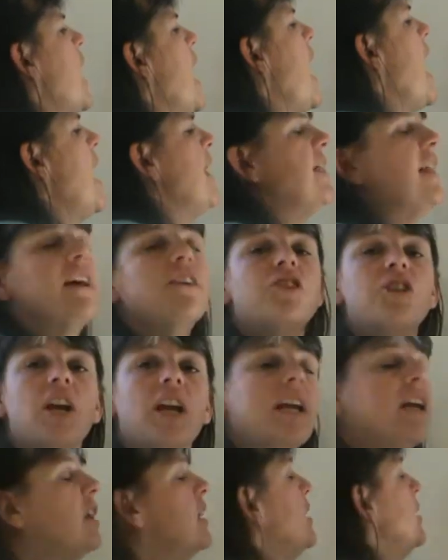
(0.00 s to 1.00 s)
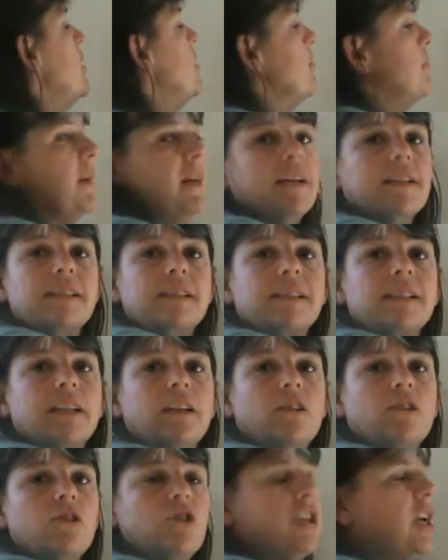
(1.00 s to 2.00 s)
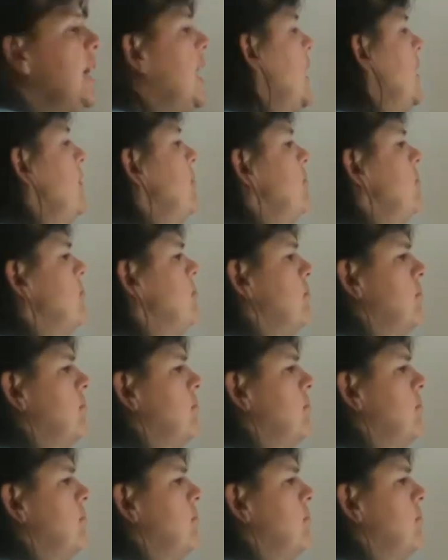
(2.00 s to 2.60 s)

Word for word: and that chain could either be a single chain,